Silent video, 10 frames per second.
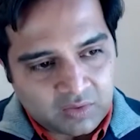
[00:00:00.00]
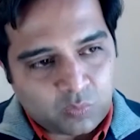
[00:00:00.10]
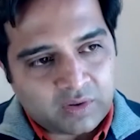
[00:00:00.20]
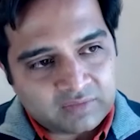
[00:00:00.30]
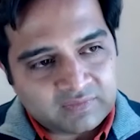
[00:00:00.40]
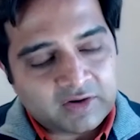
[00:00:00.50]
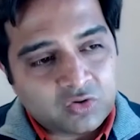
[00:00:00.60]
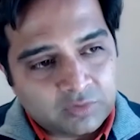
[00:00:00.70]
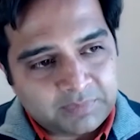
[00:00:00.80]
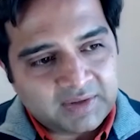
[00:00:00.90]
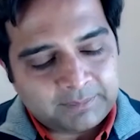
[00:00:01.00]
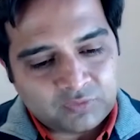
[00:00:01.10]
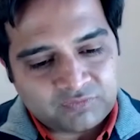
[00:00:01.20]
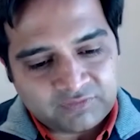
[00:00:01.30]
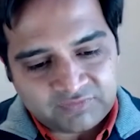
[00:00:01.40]
where there could be up
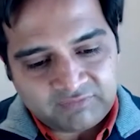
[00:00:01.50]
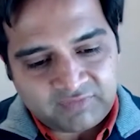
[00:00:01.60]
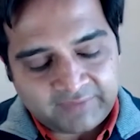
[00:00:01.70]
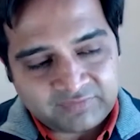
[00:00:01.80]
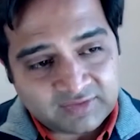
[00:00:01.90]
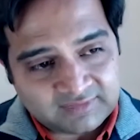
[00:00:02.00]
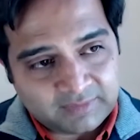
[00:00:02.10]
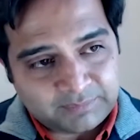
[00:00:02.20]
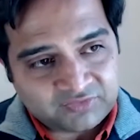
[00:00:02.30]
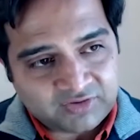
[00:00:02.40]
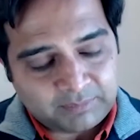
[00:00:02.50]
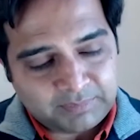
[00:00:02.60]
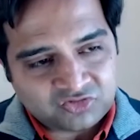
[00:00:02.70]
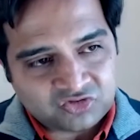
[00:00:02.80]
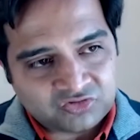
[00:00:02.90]
to 55, 60%
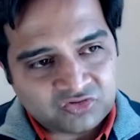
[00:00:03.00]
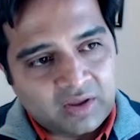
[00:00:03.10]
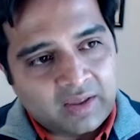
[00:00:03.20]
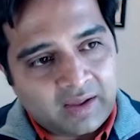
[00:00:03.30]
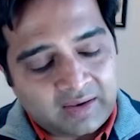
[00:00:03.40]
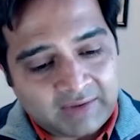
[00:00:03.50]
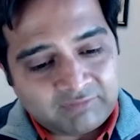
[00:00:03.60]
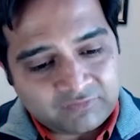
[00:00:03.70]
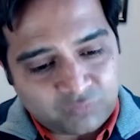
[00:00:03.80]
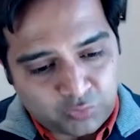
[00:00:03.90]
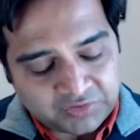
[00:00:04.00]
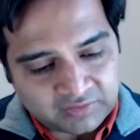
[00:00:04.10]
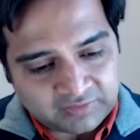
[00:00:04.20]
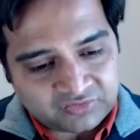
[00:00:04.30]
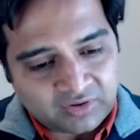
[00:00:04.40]
patients alive at 4
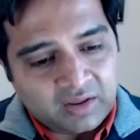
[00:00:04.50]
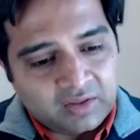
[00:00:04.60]
years.